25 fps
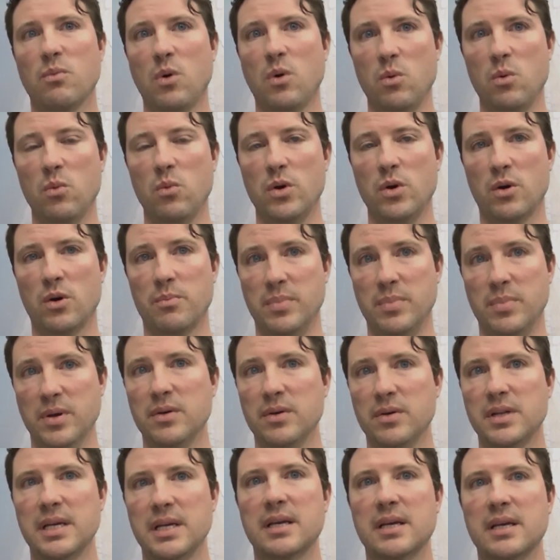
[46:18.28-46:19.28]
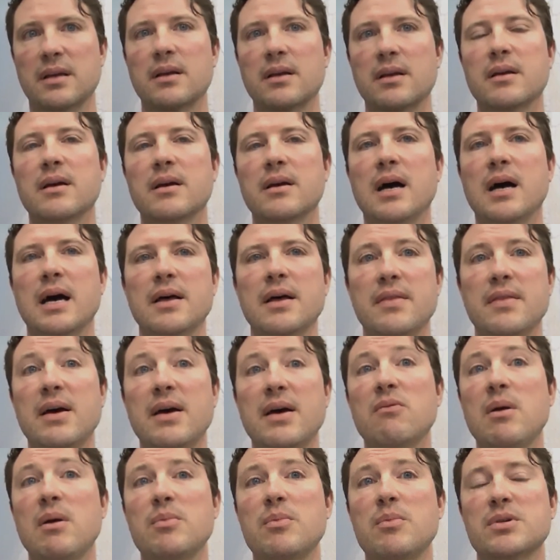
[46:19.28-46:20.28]
what we are building that
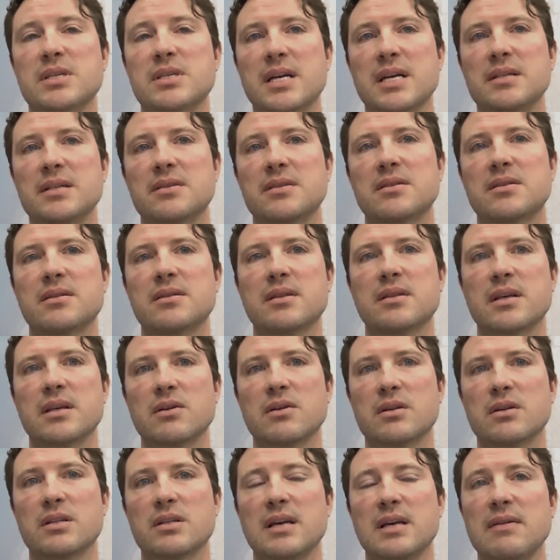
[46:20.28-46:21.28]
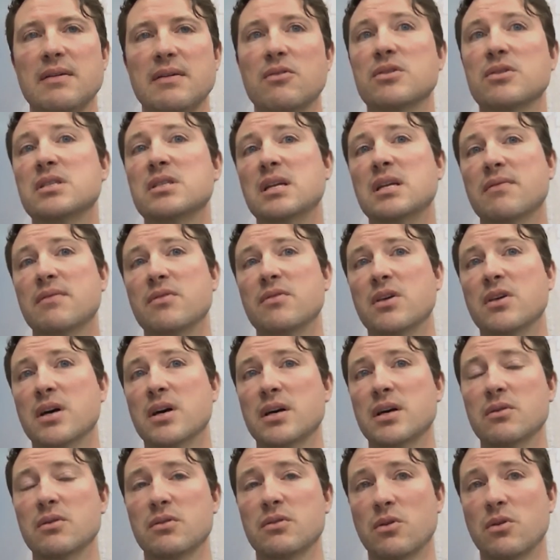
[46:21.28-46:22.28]
represents the diversity of
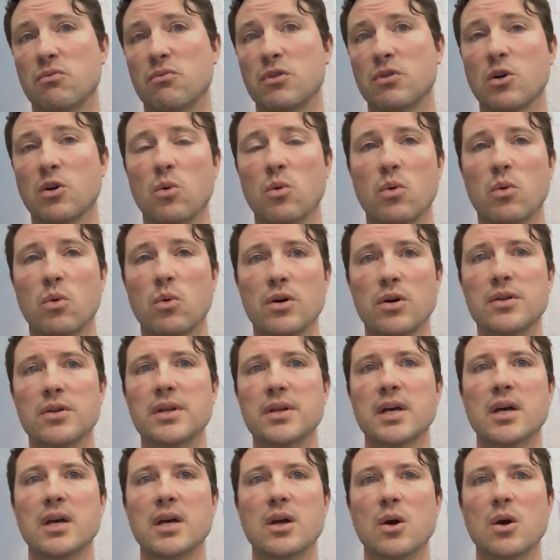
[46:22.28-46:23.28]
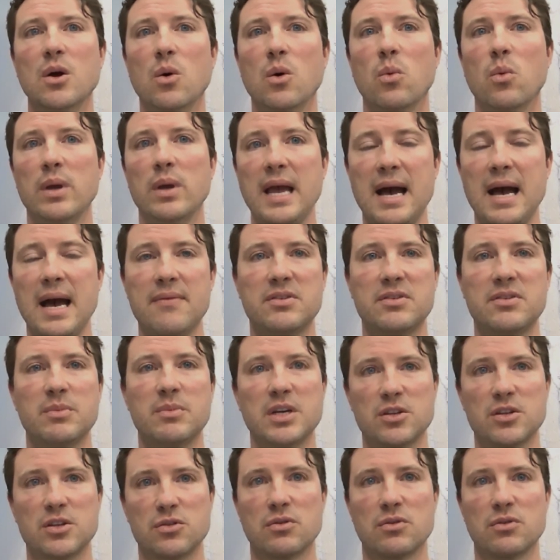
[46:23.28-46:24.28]
the real world, we have to
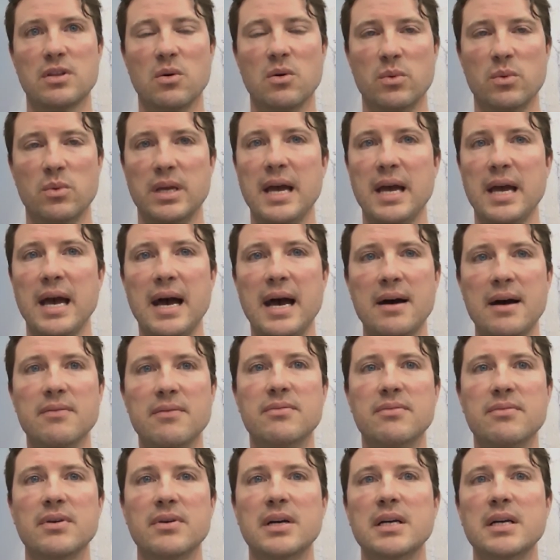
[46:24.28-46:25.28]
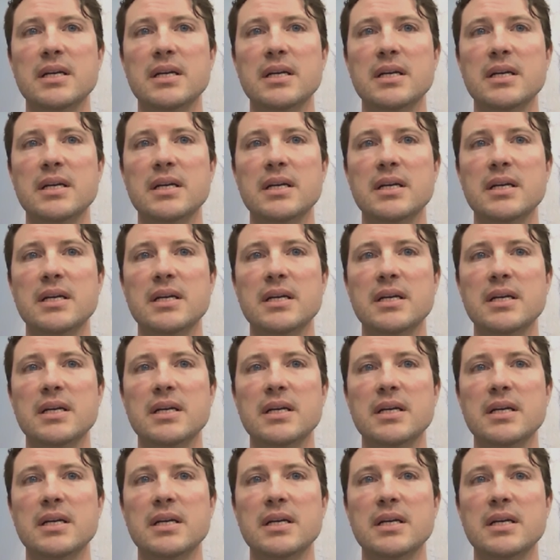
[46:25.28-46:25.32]
make sure that we have